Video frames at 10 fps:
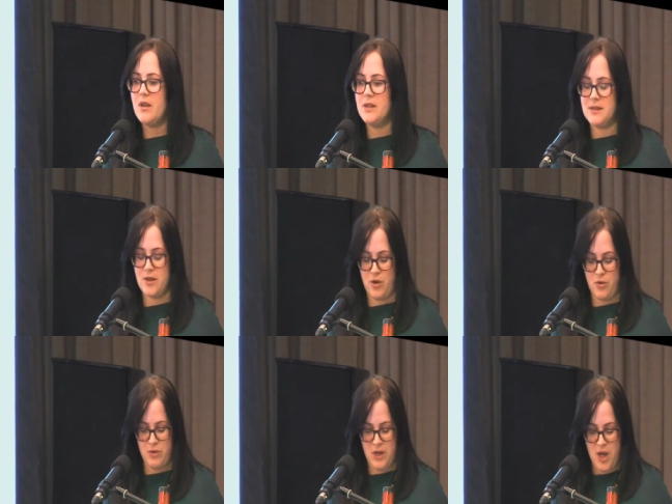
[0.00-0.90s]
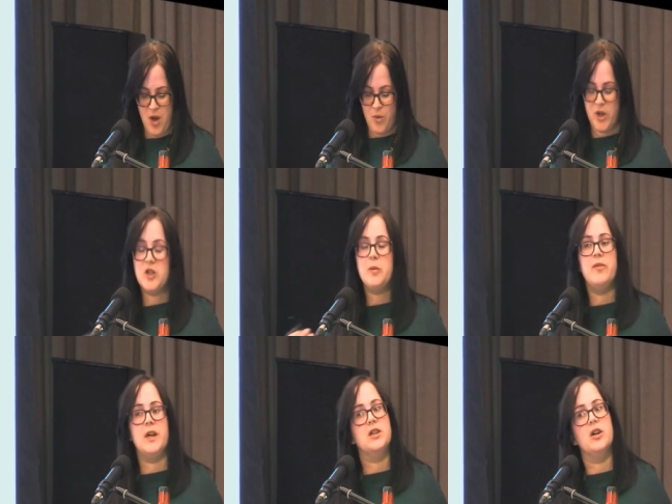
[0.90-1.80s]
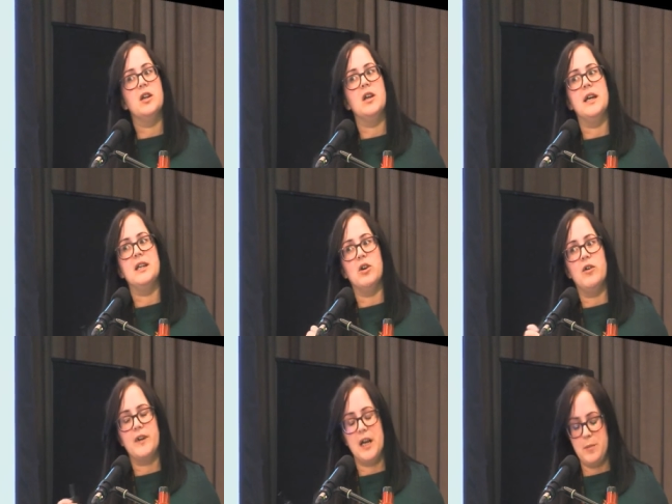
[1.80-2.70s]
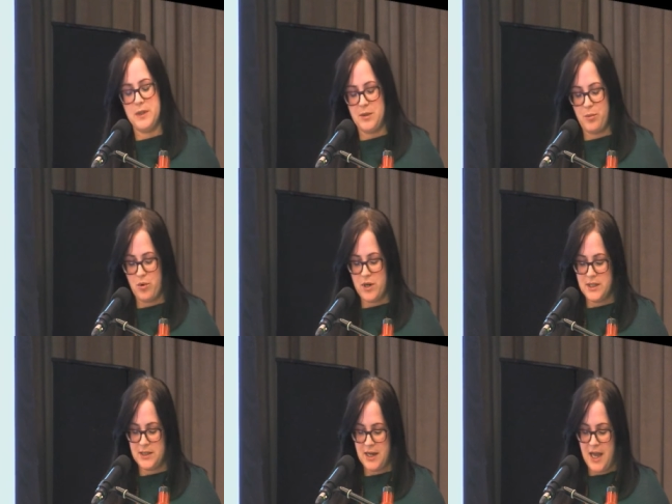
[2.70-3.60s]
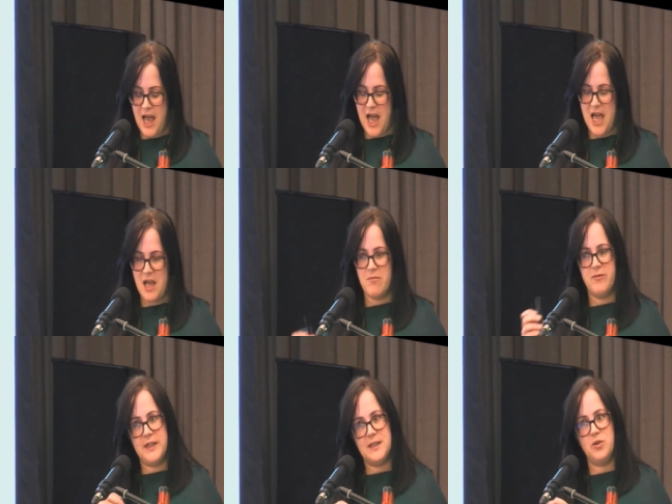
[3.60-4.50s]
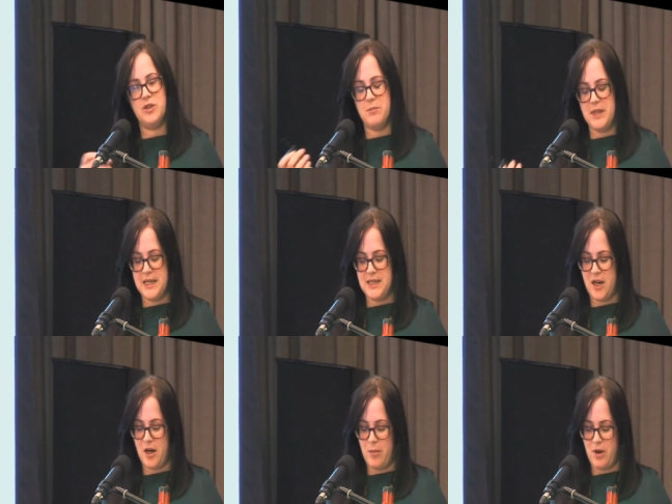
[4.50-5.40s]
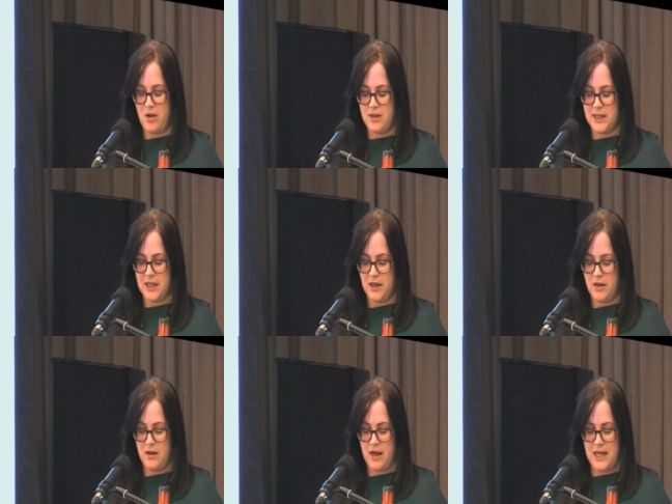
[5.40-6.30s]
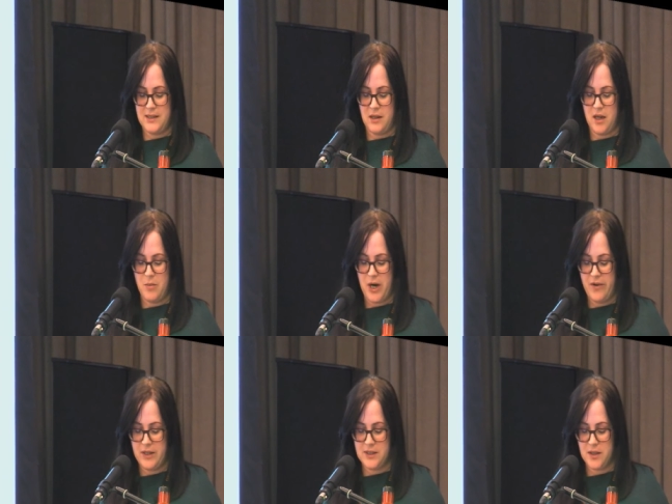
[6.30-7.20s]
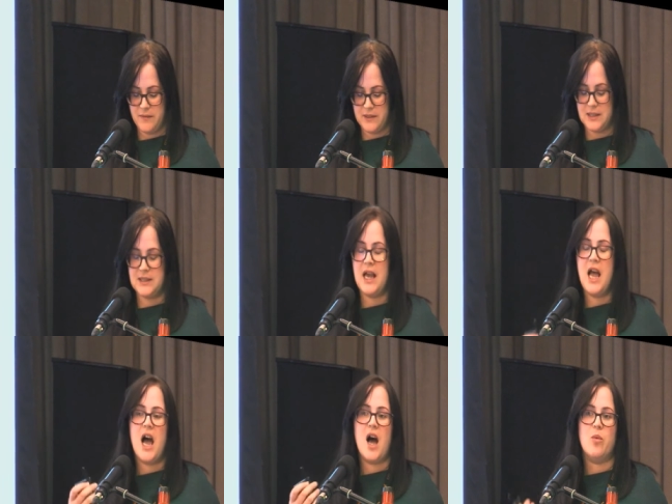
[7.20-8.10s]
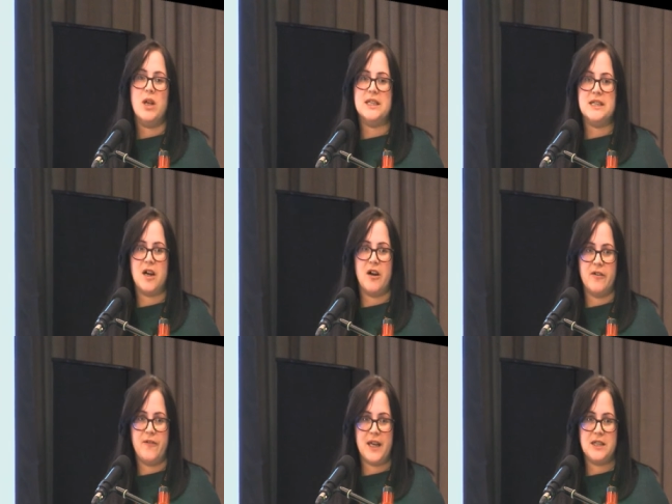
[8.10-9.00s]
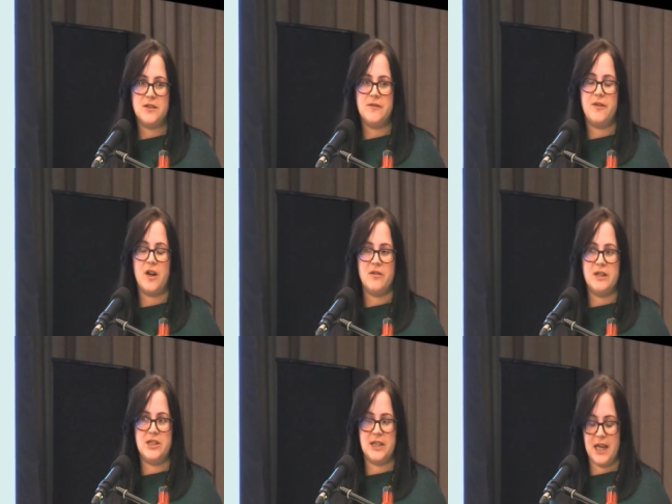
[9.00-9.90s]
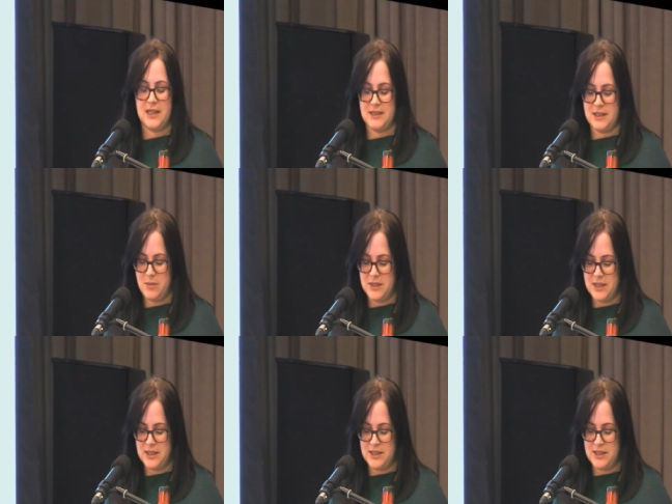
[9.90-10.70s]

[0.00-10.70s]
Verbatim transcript: So we also provide online and off-campus support via social media, our blogs, and our Ask a Librarian services. And while these are effective, our reach again is limited.